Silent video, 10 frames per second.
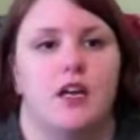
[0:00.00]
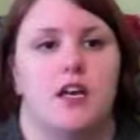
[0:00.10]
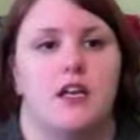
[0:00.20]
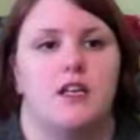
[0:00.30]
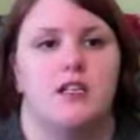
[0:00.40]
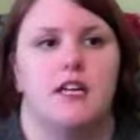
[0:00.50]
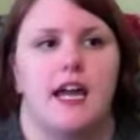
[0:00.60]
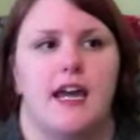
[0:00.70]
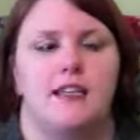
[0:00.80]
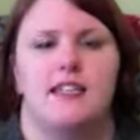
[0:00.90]
and it
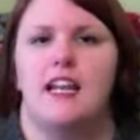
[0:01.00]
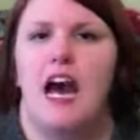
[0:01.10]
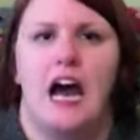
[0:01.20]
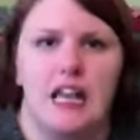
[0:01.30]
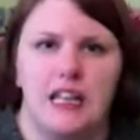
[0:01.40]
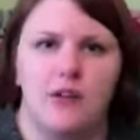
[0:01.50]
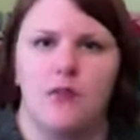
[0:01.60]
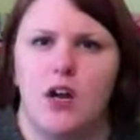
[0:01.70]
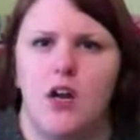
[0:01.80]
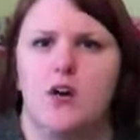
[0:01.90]
has an eyelet
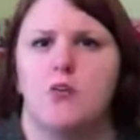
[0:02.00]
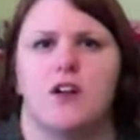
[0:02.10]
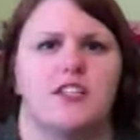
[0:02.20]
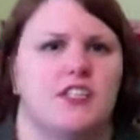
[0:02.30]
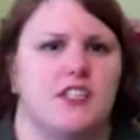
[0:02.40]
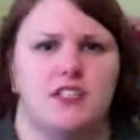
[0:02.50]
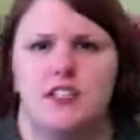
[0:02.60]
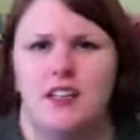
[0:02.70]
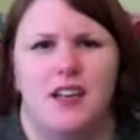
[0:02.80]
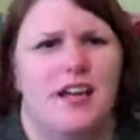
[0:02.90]
row where it's
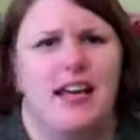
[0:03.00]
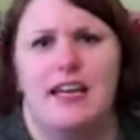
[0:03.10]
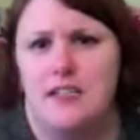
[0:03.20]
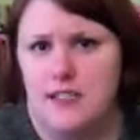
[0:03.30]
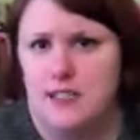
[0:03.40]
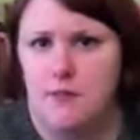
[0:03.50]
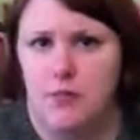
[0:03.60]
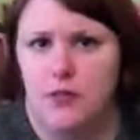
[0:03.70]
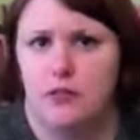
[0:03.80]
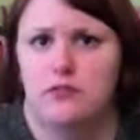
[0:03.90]

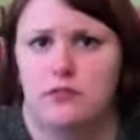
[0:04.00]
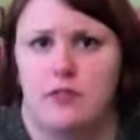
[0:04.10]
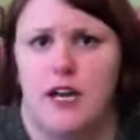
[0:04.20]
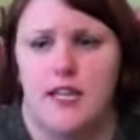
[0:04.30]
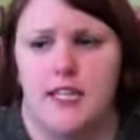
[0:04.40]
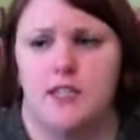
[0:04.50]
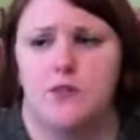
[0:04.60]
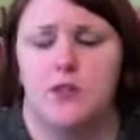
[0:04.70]
simple. I think it's